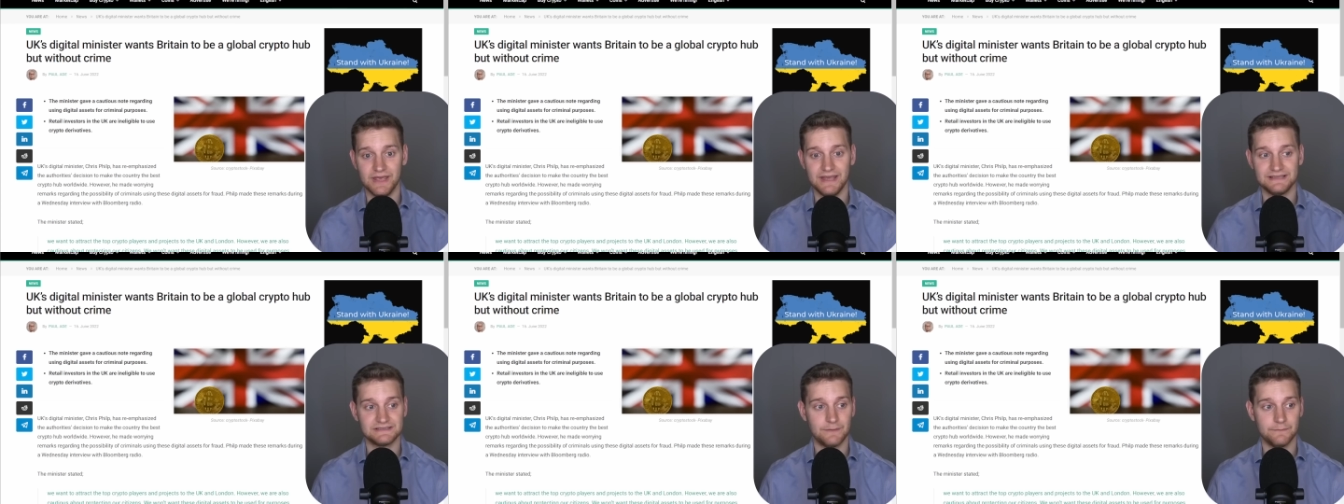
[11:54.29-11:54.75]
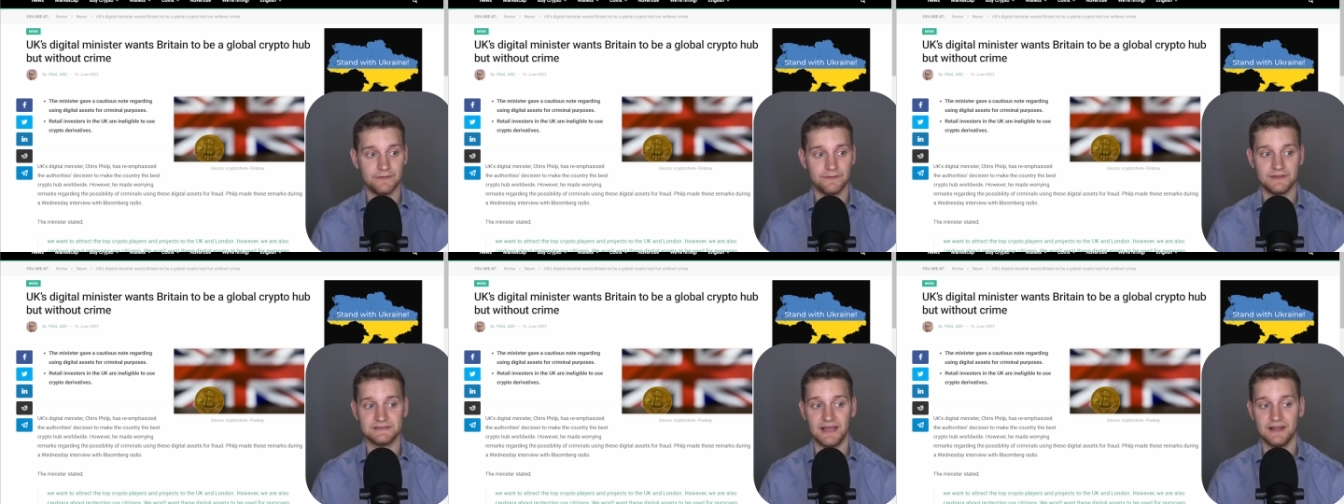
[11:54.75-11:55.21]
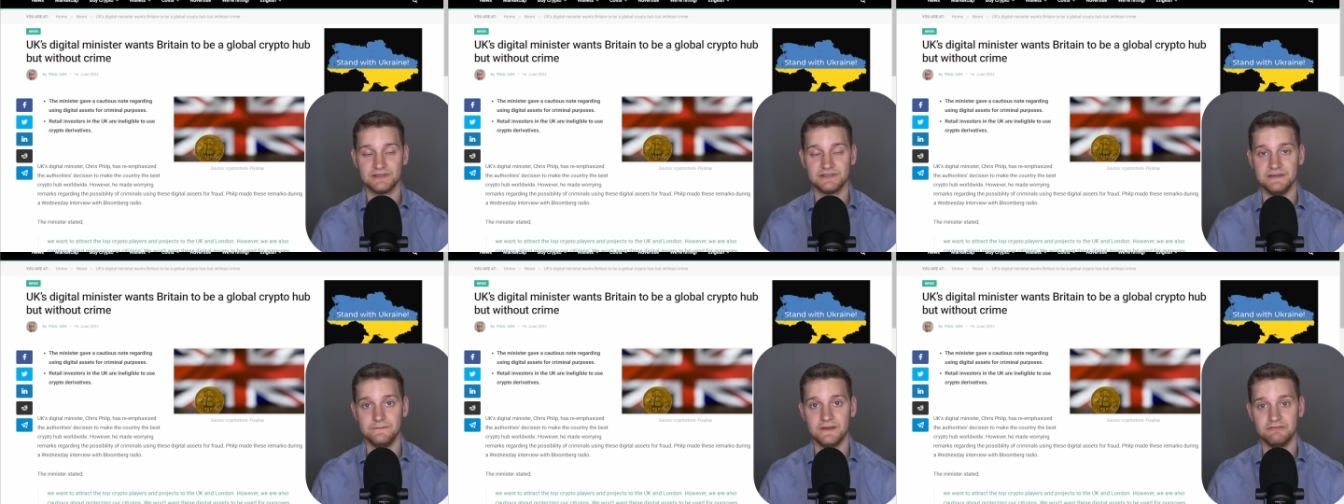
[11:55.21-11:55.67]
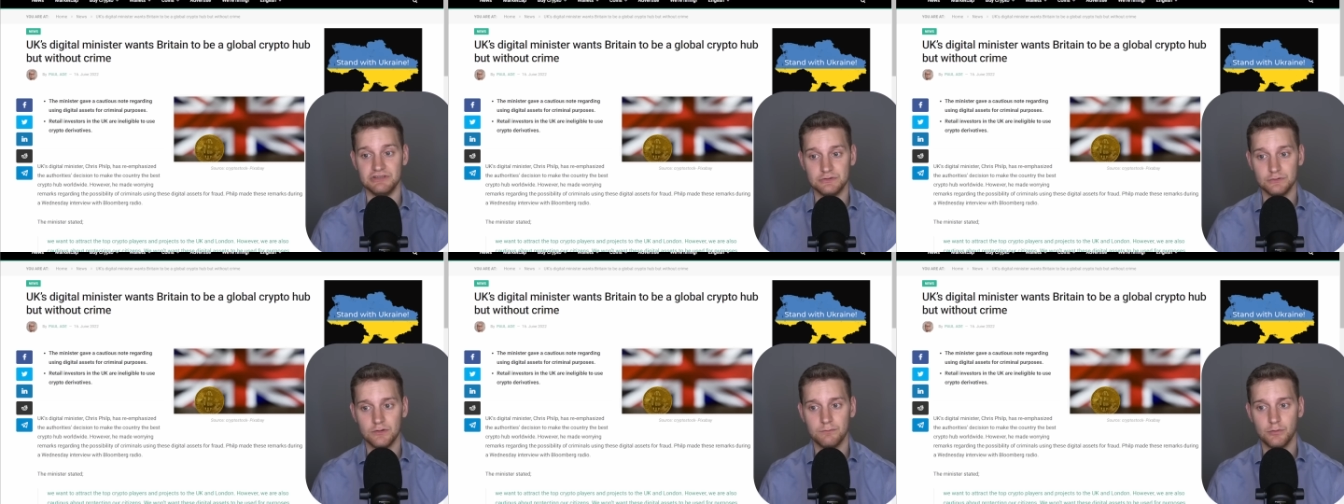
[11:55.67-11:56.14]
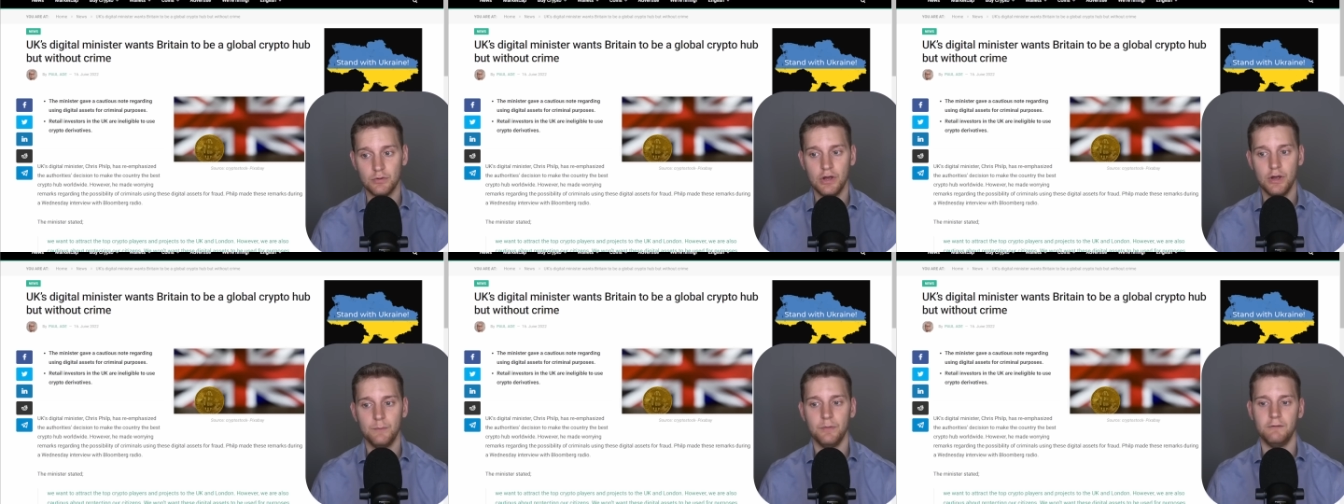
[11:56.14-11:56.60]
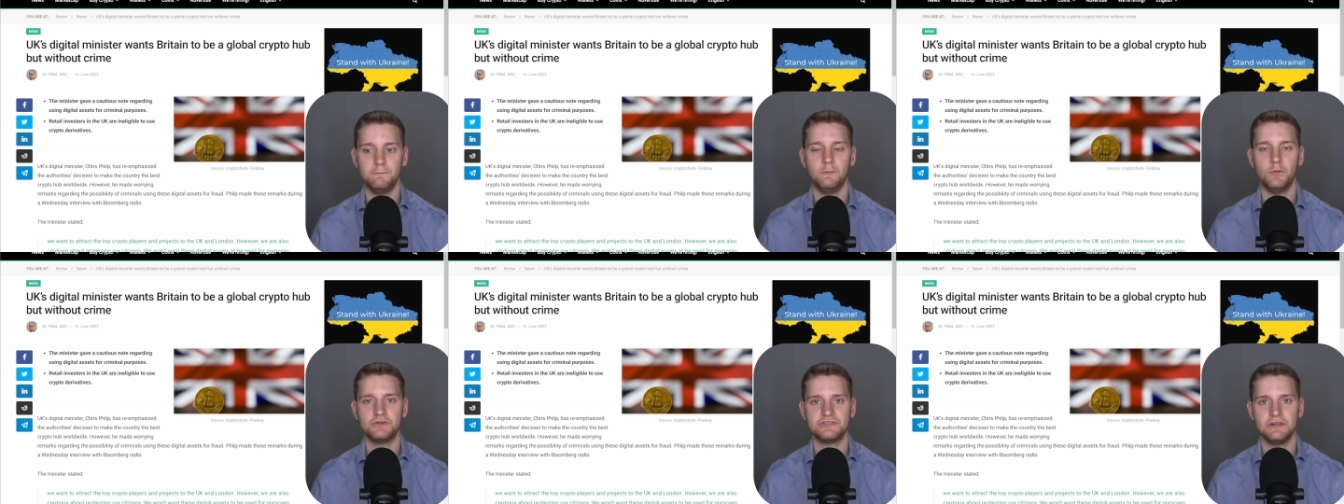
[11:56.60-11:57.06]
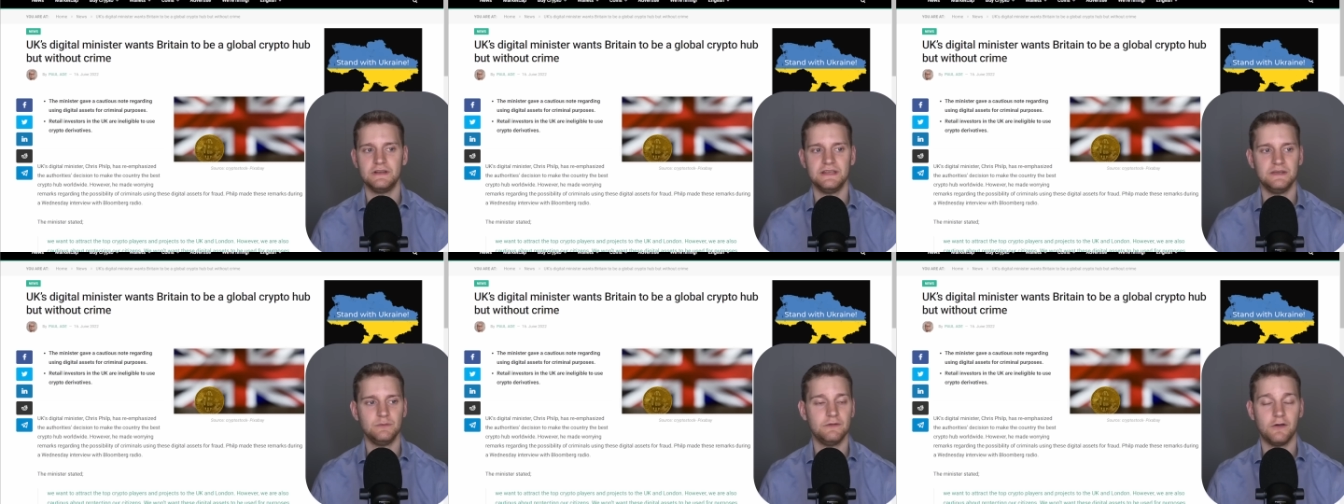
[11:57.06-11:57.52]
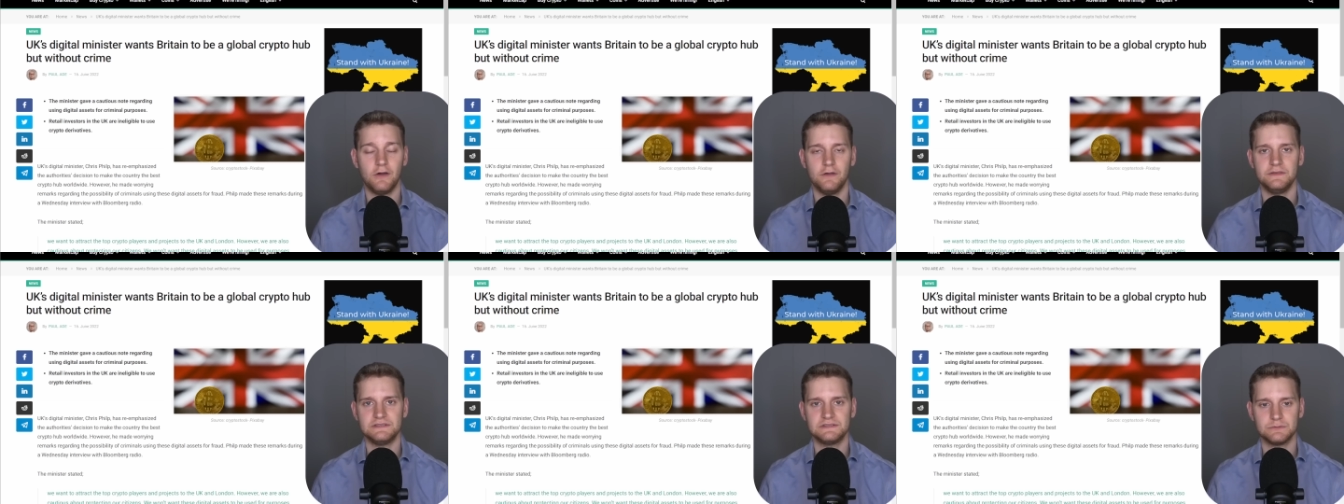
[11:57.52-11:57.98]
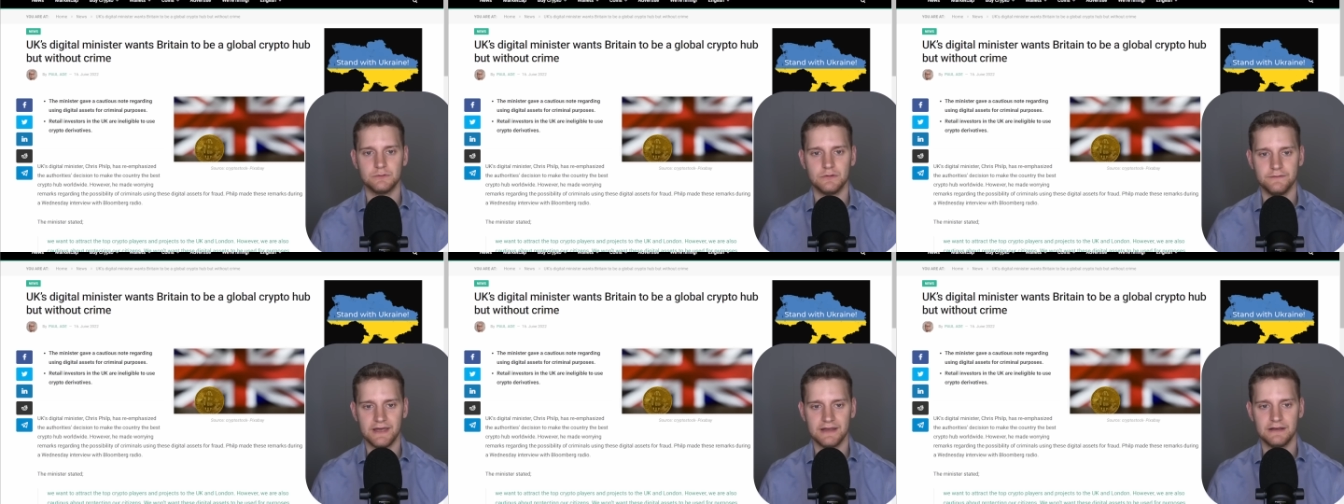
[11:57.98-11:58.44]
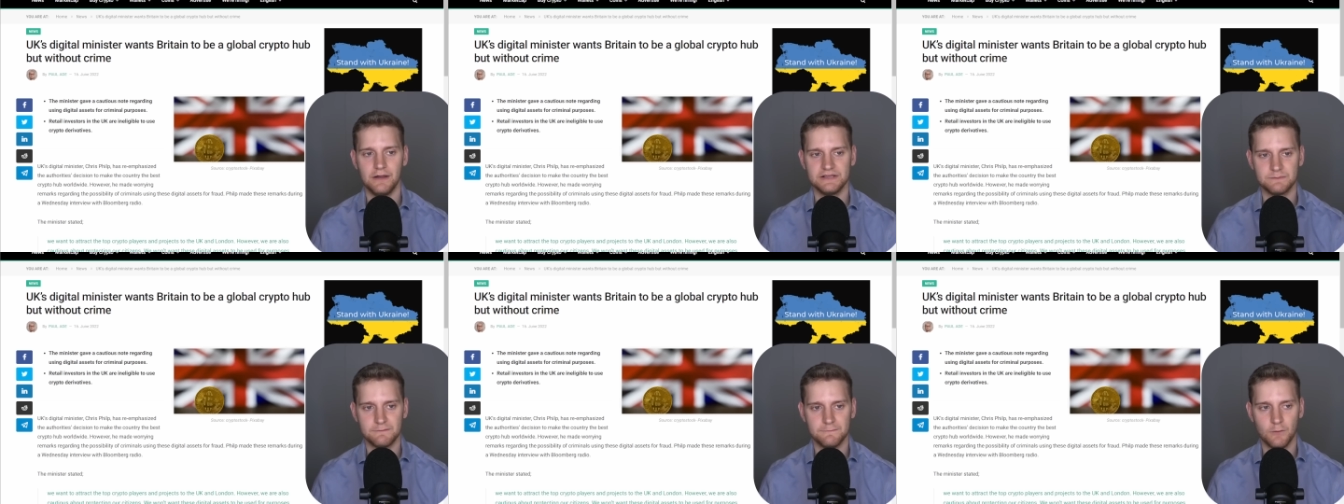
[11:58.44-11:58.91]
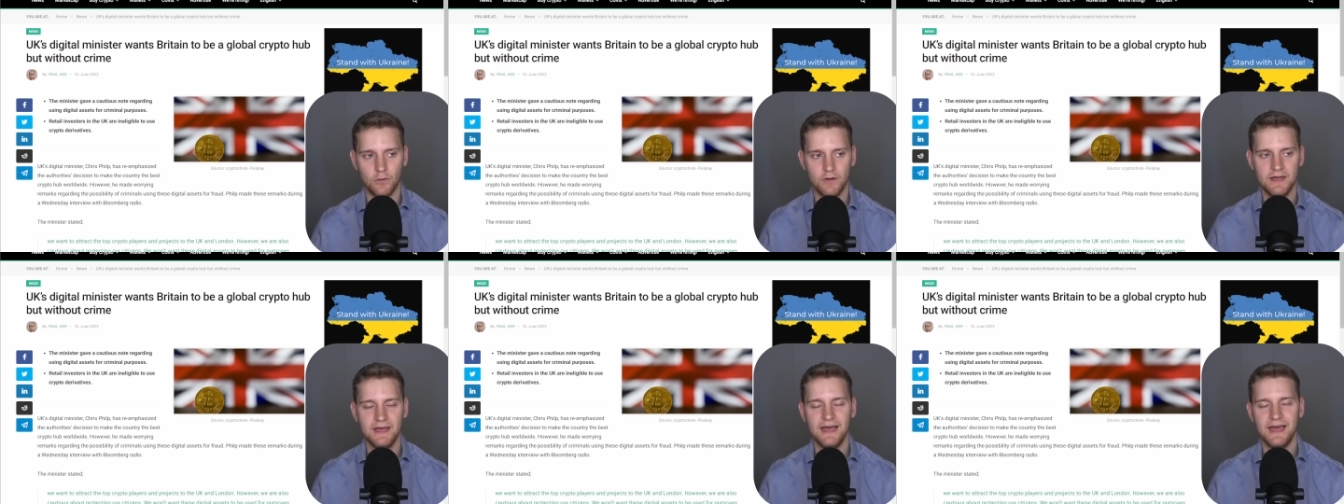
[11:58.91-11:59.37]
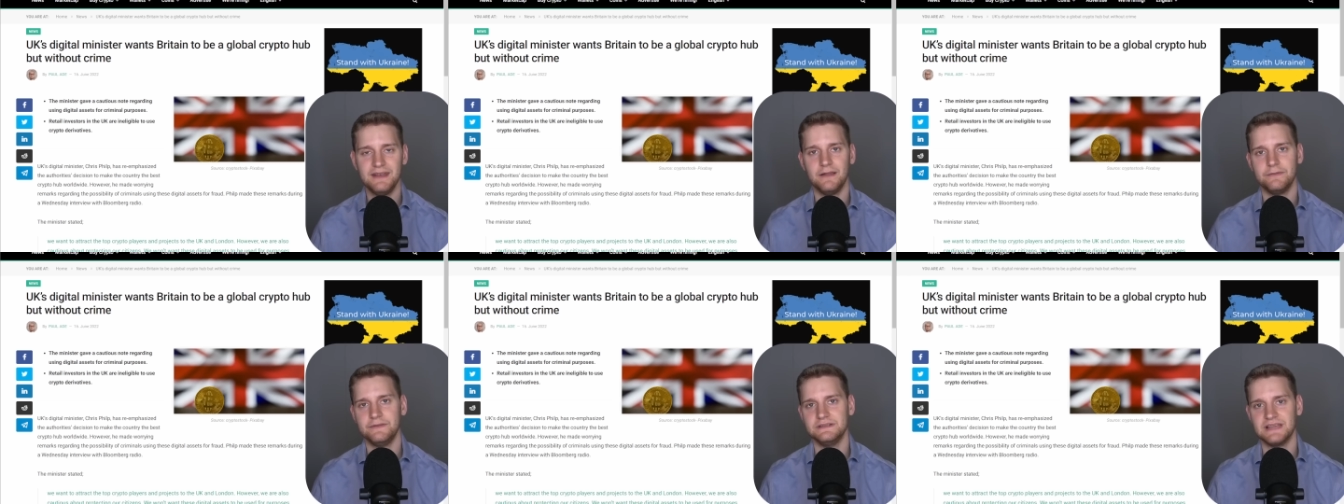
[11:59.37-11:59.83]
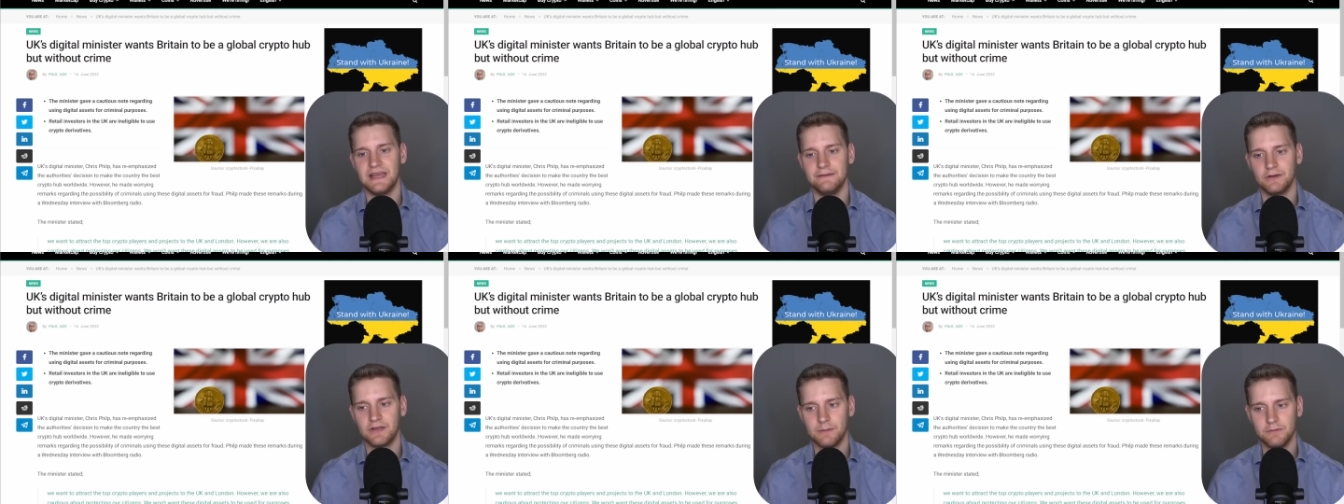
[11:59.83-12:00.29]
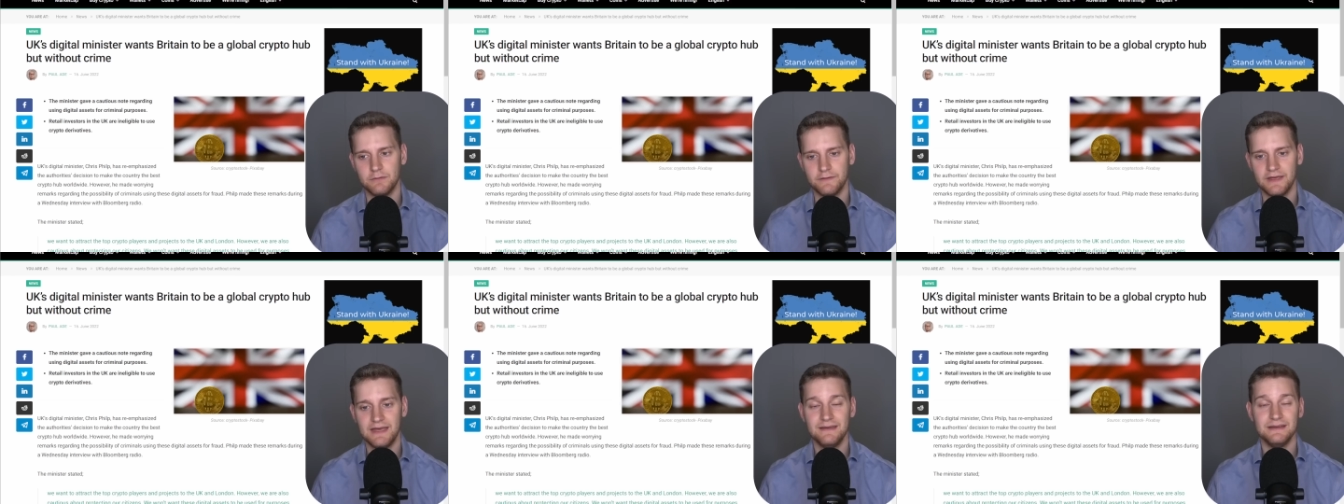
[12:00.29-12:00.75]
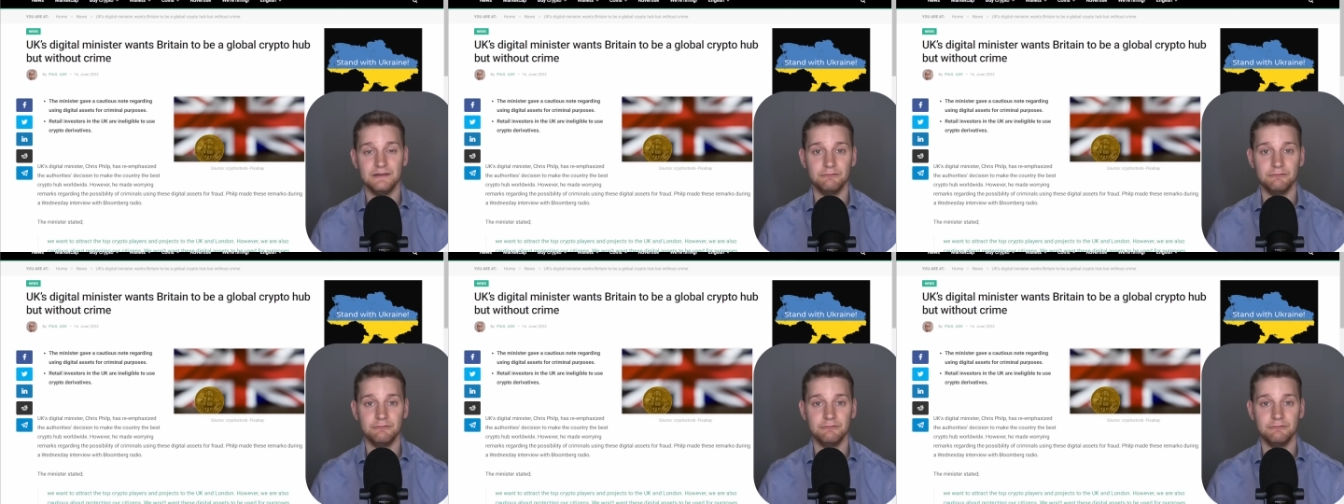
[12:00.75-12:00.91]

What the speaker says: It's something that's actually very doable, but unfortunately we've heard these sort of headlines before and nothing's ever come of it.